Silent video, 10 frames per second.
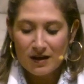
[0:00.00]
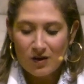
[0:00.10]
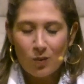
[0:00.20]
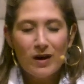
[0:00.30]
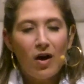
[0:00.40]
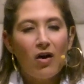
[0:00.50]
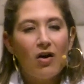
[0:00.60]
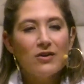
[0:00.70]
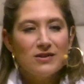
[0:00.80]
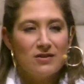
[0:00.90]
we
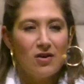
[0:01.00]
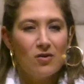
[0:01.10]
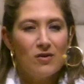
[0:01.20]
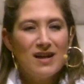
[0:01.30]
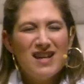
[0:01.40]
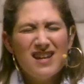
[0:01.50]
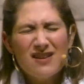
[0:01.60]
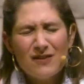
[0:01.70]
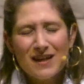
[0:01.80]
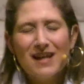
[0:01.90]
also,
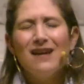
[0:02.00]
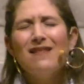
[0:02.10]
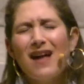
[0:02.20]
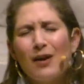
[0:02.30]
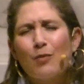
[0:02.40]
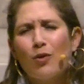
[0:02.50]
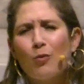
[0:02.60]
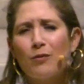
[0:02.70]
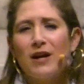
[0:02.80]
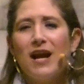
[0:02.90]
even in that
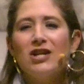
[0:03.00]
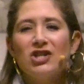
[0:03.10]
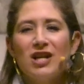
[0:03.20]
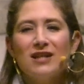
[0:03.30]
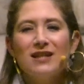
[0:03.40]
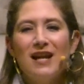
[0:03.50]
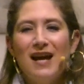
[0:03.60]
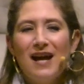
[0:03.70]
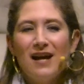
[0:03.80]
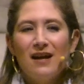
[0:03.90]
appropriation,
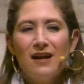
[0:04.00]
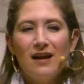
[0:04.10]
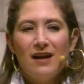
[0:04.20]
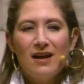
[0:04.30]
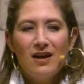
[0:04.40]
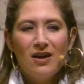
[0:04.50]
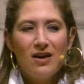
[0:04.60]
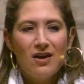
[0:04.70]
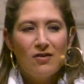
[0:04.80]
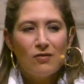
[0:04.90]

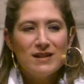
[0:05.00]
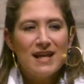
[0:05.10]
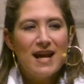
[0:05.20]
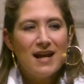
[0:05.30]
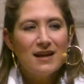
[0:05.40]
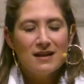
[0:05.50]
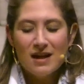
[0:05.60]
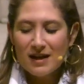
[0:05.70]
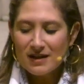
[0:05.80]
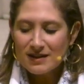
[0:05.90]
retain
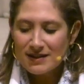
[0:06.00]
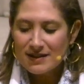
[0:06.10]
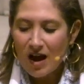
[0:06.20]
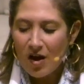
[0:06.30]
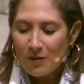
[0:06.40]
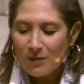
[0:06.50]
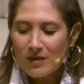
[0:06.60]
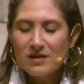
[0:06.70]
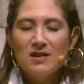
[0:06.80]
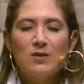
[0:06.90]
some
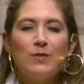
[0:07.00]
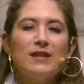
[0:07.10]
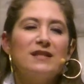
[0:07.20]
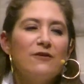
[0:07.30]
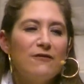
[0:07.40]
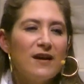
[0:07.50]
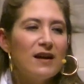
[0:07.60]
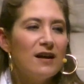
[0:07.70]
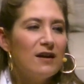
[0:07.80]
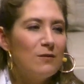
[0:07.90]
specific
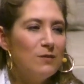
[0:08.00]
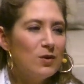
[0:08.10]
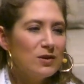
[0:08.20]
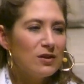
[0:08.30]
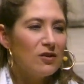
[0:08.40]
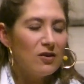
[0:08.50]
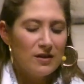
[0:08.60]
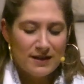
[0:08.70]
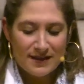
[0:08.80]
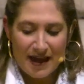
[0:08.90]
musical
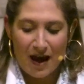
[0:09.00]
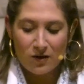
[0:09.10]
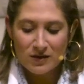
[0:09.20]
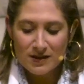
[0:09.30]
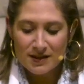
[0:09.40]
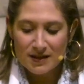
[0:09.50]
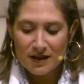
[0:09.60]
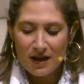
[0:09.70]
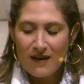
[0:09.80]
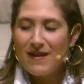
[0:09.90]
sounds
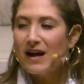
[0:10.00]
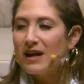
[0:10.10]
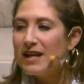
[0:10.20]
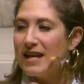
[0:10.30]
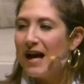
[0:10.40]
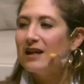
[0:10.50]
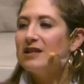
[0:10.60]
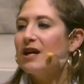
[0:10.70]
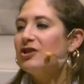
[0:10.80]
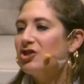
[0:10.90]
that connect
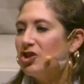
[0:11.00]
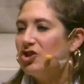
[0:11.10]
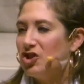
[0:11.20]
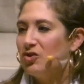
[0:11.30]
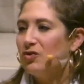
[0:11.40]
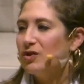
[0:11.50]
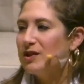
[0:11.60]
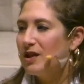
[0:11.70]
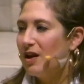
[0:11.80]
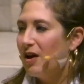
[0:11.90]
us to Jews
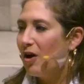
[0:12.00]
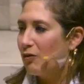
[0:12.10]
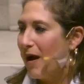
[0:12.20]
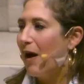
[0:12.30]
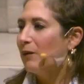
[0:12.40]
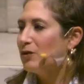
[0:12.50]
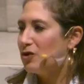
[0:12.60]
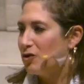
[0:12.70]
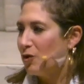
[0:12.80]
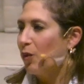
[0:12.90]
around
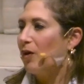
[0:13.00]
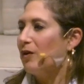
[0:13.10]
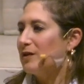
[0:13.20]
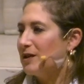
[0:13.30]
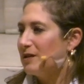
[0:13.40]
the world.